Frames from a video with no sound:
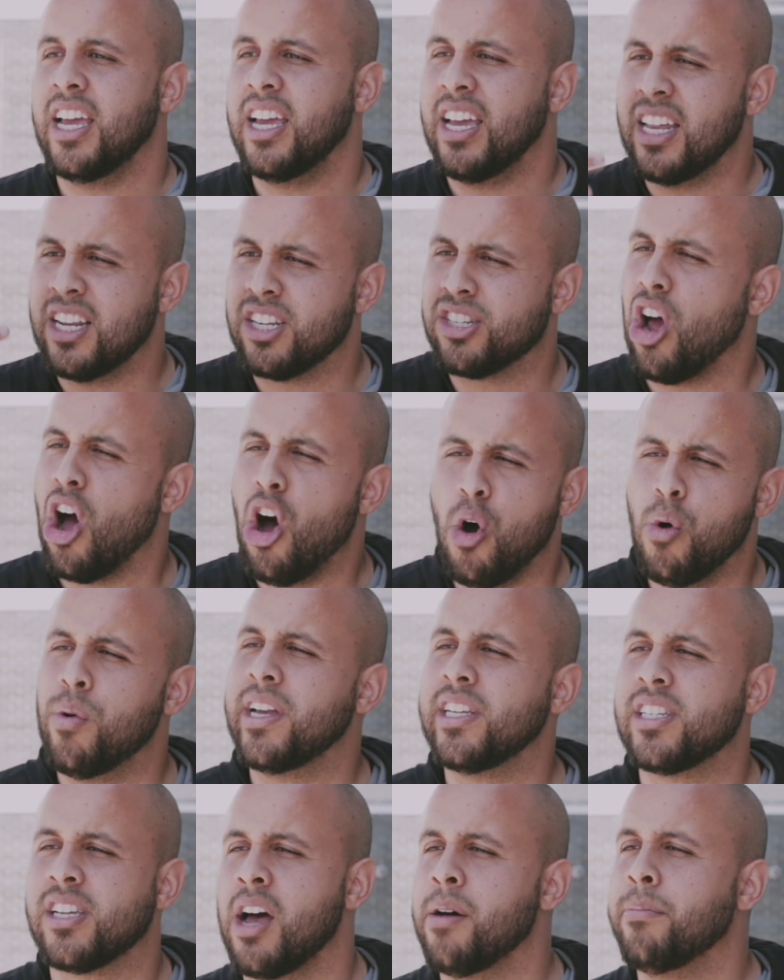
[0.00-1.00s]
It is
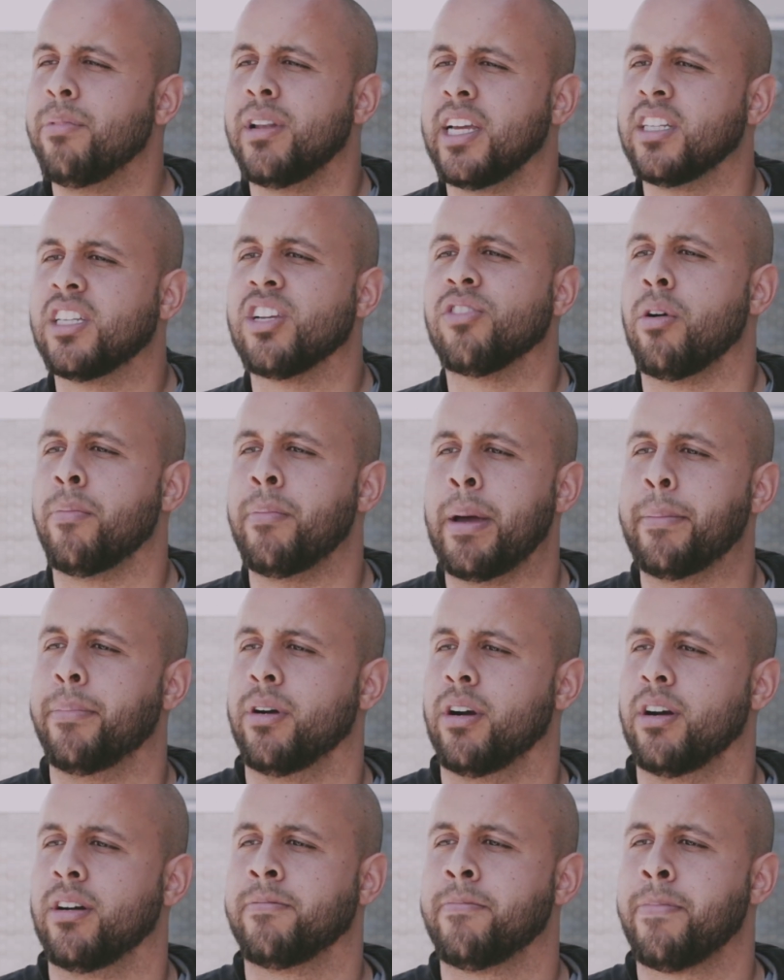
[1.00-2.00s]
always humbling to
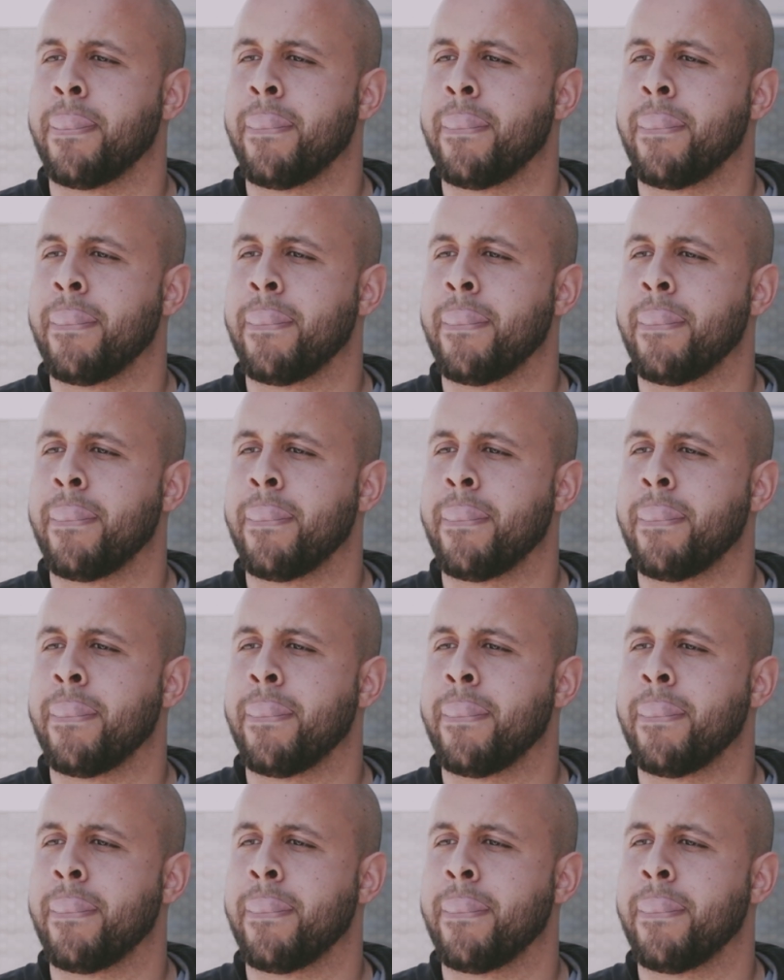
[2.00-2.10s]
remember,